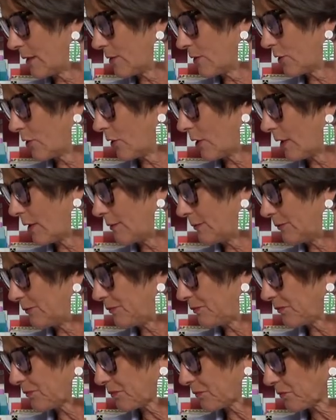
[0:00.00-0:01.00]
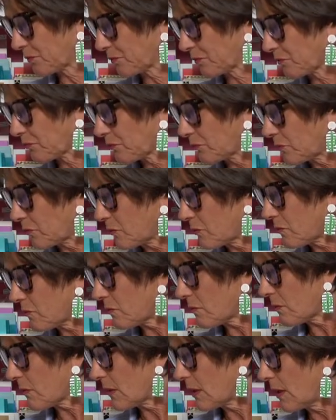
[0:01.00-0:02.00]
is good.
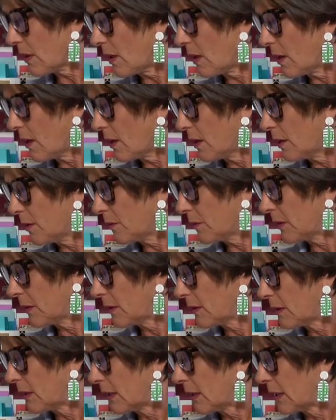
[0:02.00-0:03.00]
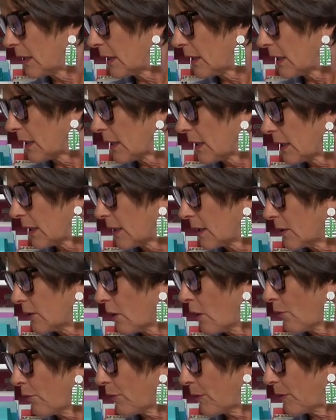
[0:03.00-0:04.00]
Um,
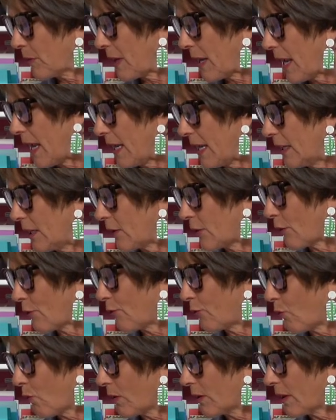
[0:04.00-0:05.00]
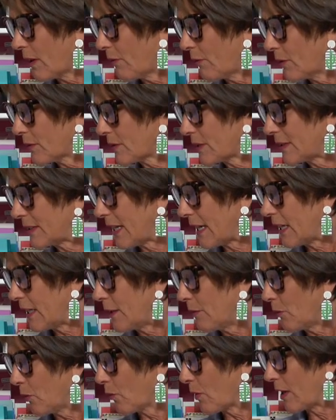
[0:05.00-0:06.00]
note from Katie, the four-level
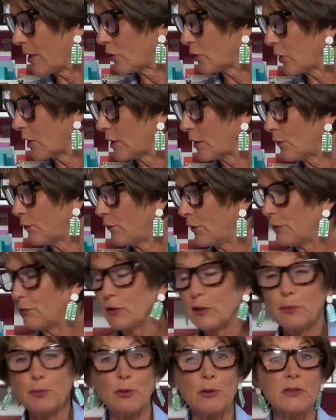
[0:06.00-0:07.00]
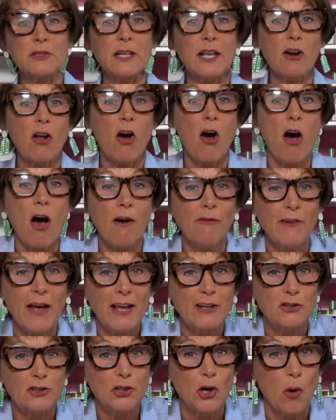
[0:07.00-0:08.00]
stadium arranger is 50% off
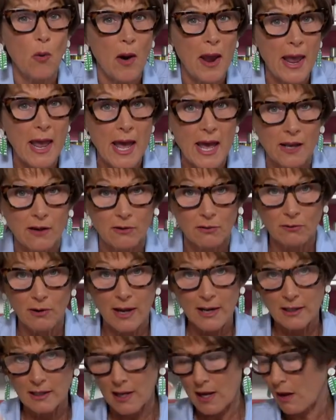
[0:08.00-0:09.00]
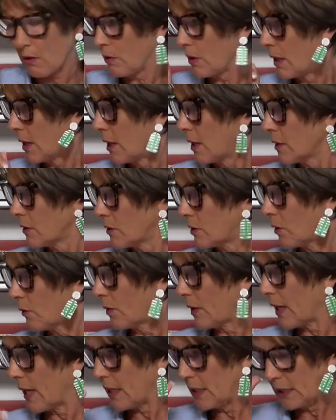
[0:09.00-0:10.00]
at Joann right now. So
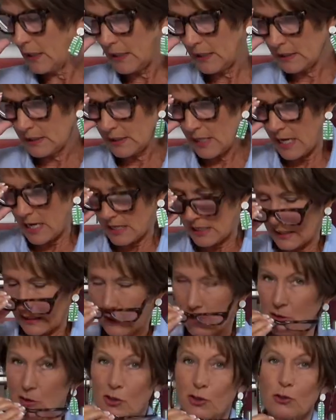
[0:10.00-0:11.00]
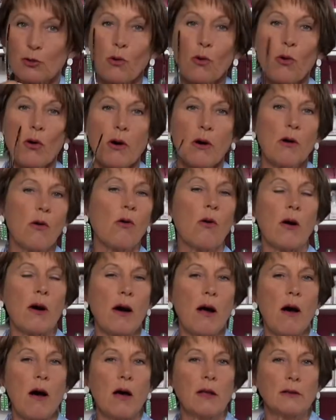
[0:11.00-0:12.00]
Katie, is that in-store
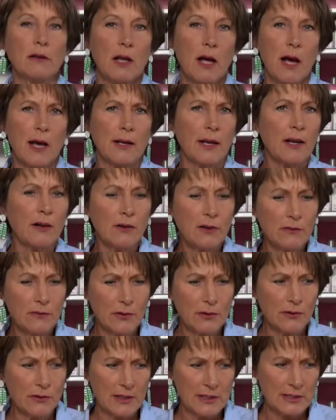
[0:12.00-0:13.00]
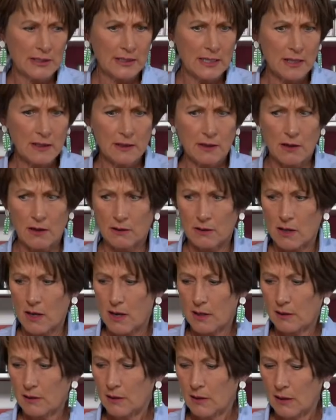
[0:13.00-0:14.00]
or online? I don't even know if they sell it
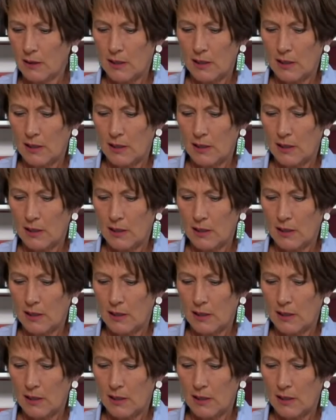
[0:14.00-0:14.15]
online,